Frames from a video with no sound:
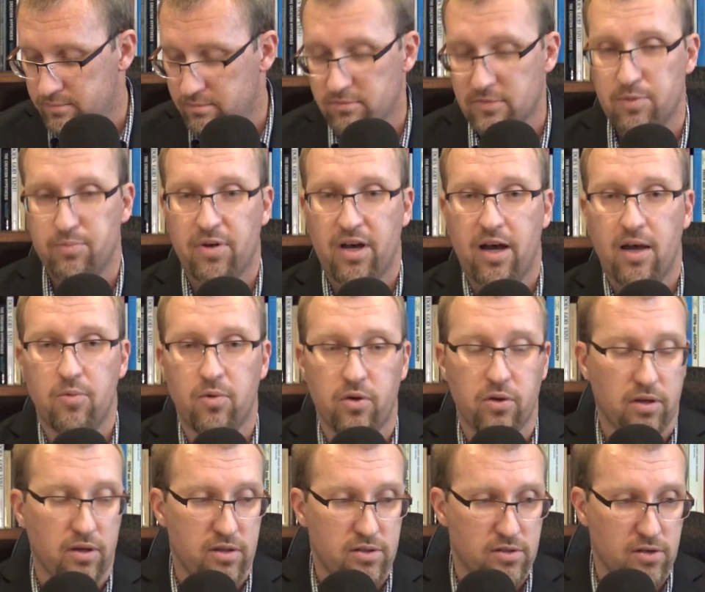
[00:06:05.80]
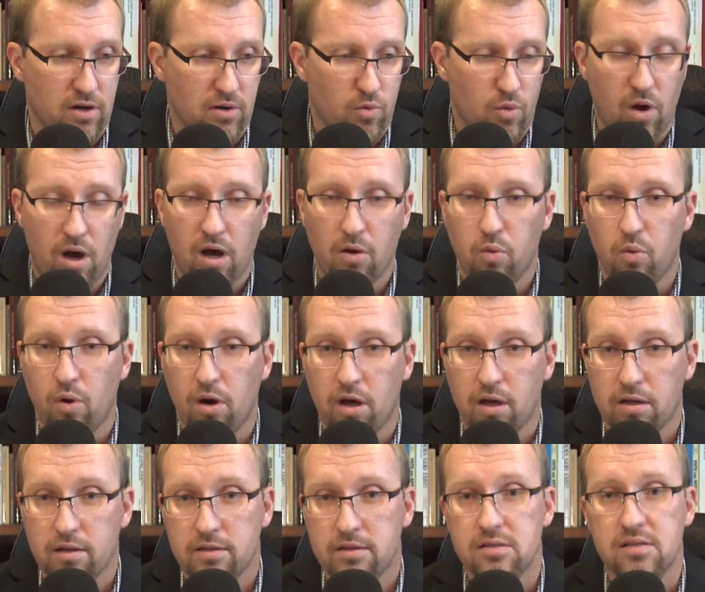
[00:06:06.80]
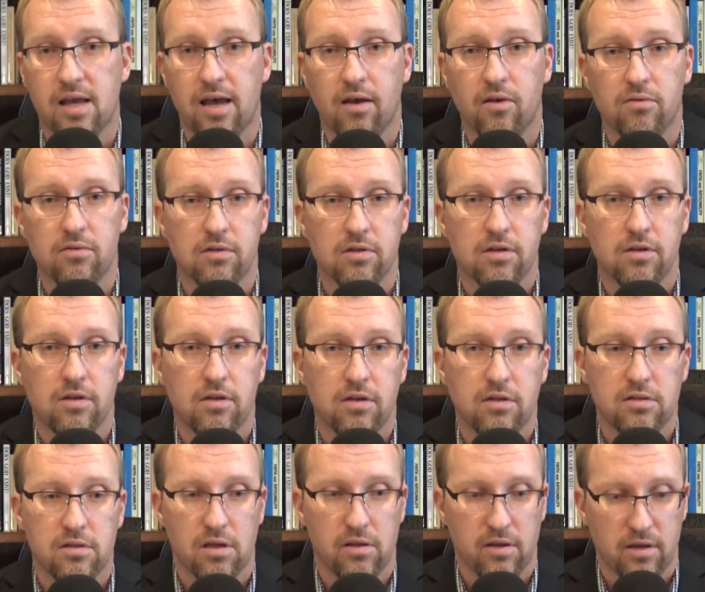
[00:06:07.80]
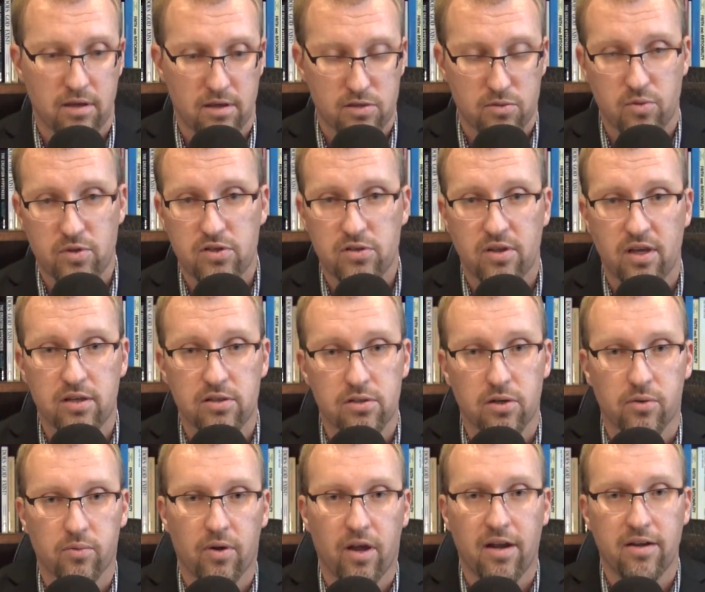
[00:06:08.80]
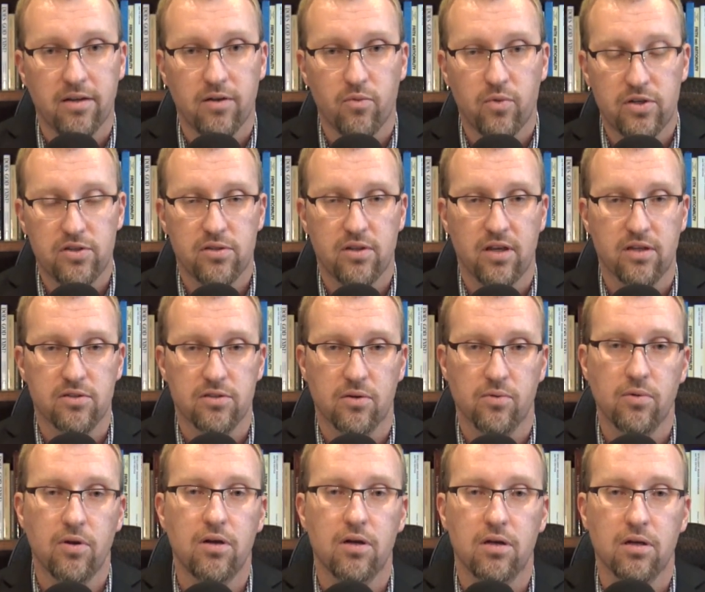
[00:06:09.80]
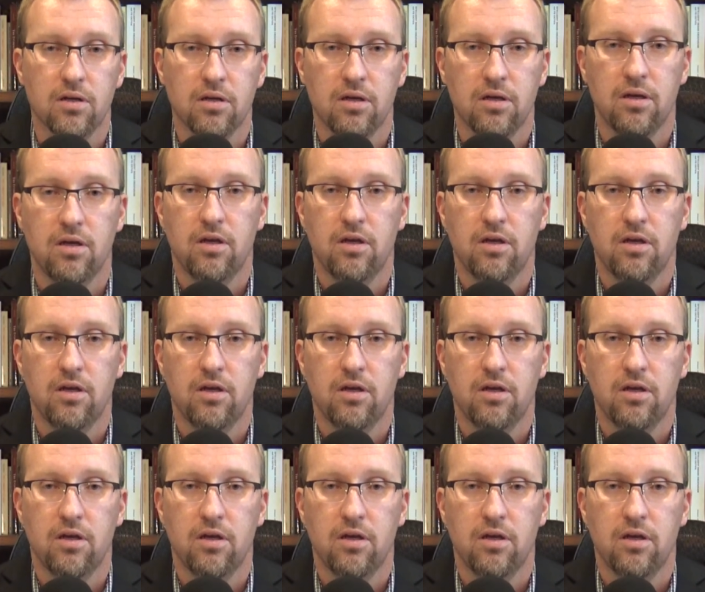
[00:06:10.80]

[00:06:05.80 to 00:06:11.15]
The Bible is our wah-wah sound, telling us which things are right and which things are wrong.